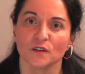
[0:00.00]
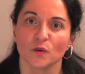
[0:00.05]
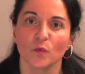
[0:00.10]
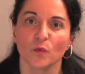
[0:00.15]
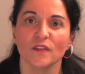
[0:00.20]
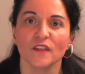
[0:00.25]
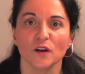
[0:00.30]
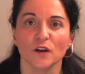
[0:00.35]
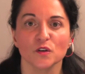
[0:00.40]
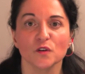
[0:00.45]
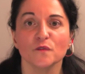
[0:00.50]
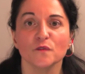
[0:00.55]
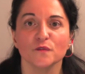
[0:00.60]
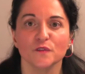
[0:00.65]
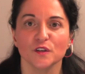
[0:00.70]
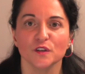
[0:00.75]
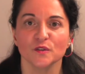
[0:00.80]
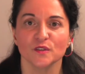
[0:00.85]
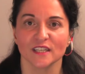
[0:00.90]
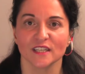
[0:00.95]
without
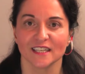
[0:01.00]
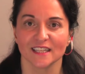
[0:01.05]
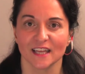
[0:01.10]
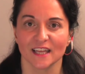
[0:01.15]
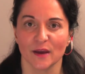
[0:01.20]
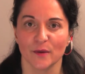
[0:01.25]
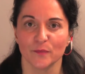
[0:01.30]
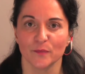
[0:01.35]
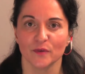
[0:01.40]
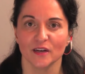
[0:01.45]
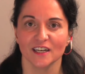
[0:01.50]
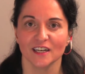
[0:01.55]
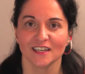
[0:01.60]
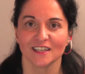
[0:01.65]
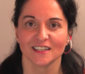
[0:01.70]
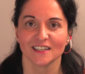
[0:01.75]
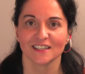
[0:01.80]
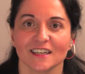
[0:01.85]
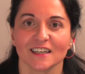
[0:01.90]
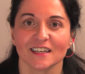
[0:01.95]
confusing them.
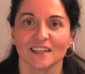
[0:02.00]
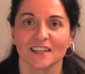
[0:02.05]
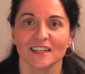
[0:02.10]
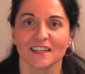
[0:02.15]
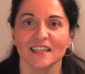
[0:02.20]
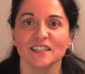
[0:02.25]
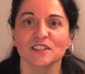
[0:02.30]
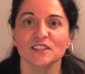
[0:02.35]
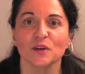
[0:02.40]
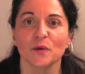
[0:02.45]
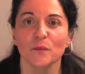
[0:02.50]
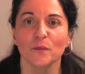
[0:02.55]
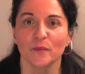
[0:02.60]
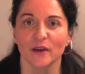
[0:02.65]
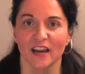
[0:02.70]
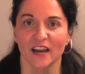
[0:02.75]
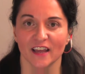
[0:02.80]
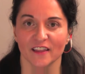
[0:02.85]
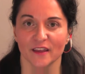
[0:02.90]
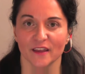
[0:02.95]
Let's
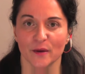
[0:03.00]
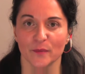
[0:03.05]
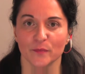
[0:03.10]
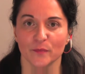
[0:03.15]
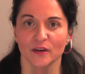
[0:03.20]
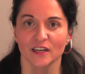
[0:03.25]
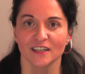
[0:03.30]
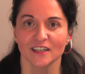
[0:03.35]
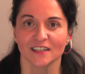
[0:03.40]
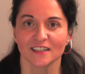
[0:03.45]
compare them.